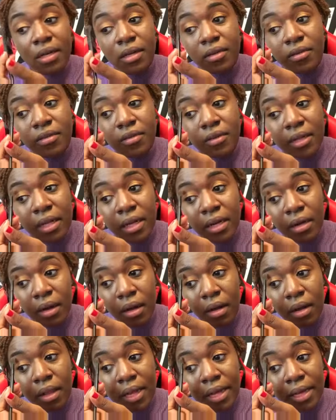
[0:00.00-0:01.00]
So then
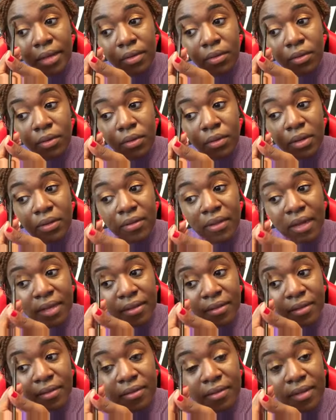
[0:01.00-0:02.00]
all I do is I
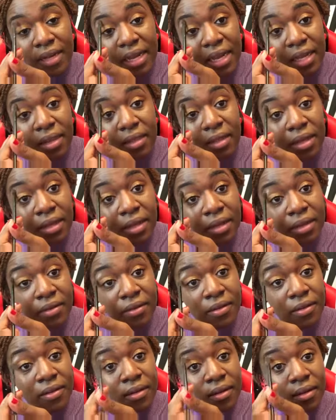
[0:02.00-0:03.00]
just take
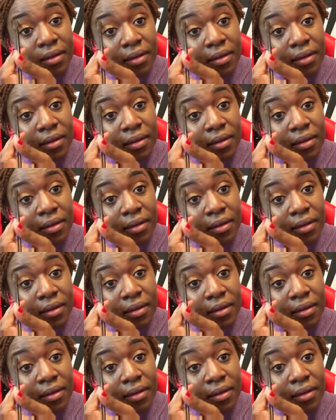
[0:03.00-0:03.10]
this.